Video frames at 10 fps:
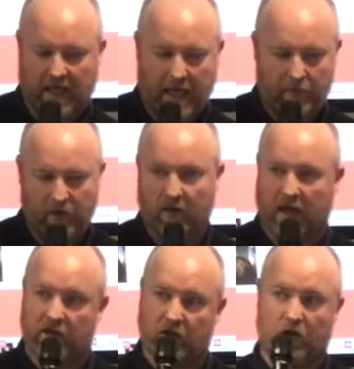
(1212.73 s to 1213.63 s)
captured
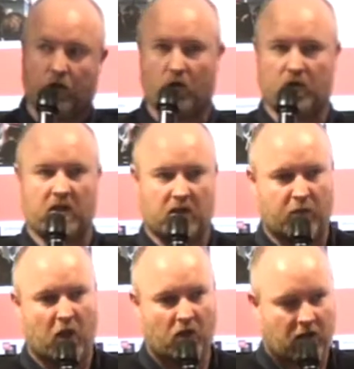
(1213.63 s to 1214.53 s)
and actually uses
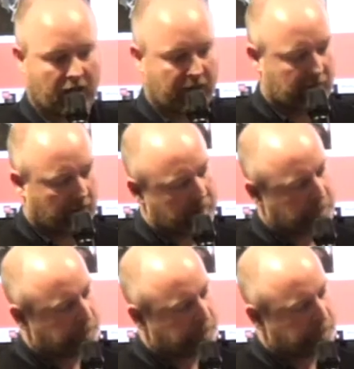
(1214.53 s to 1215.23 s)
them now correctly.